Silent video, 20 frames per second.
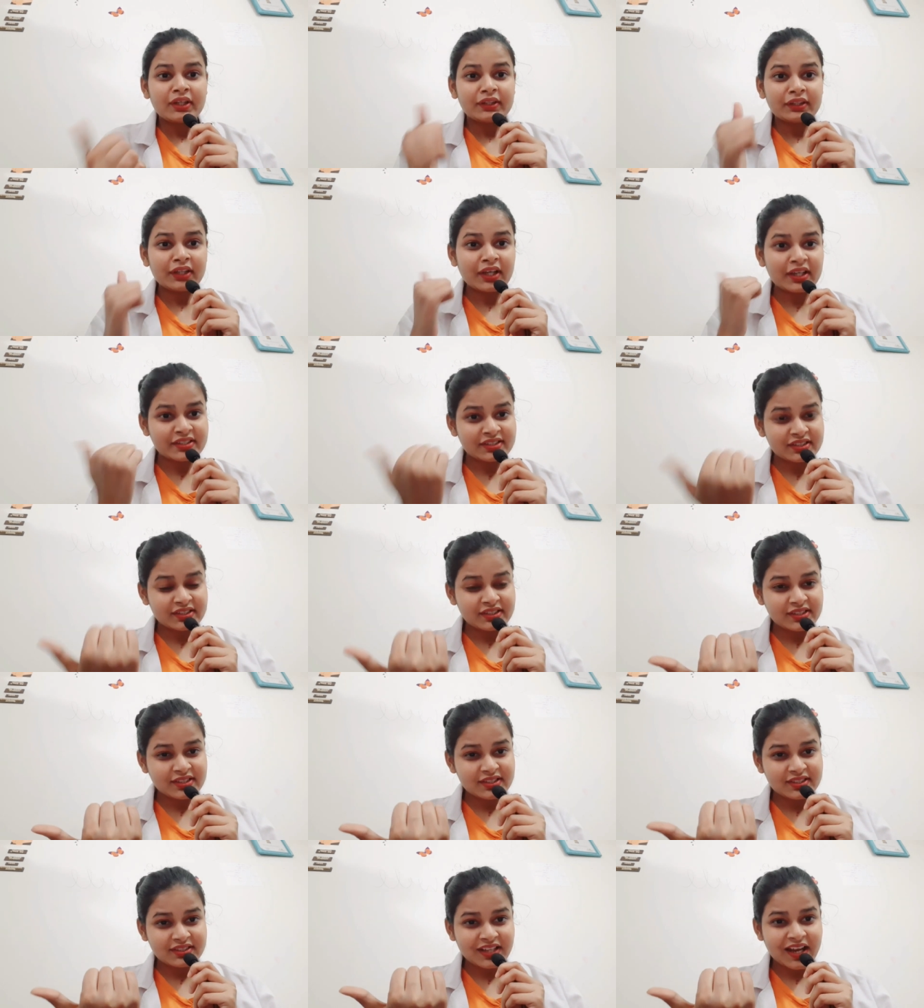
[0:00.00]
The answer
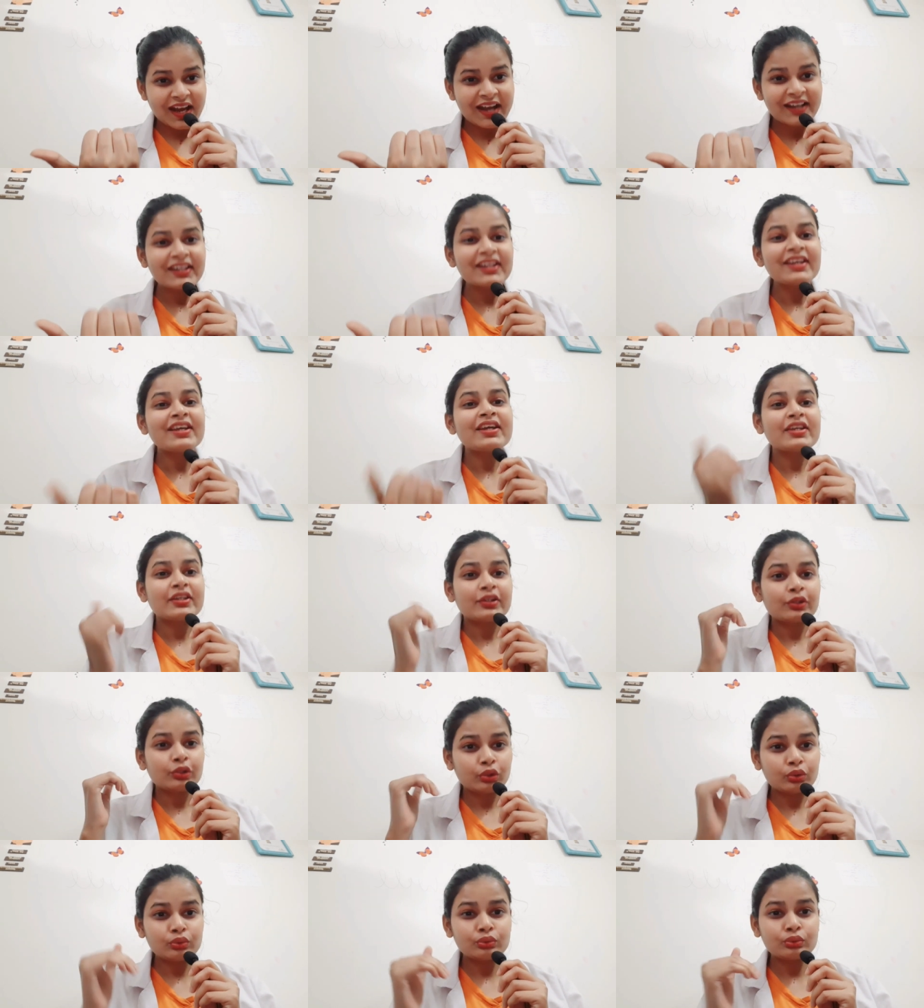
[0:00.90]
is that
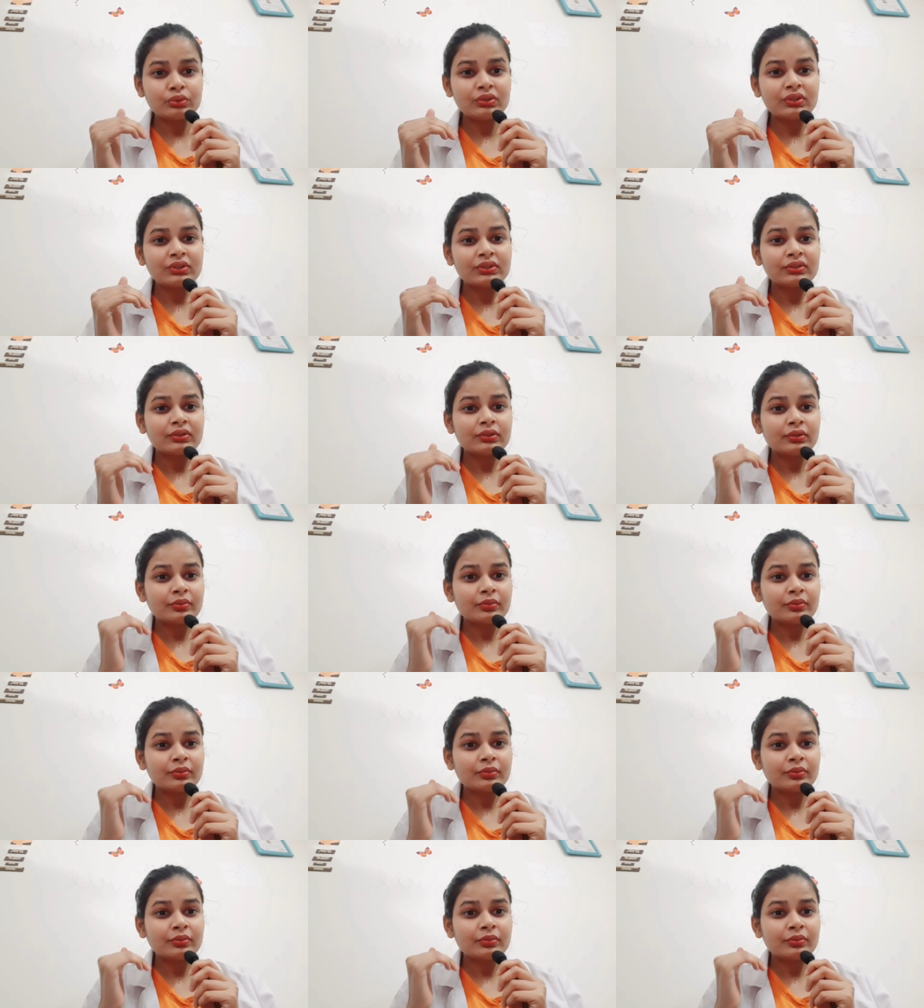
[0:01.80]
tooth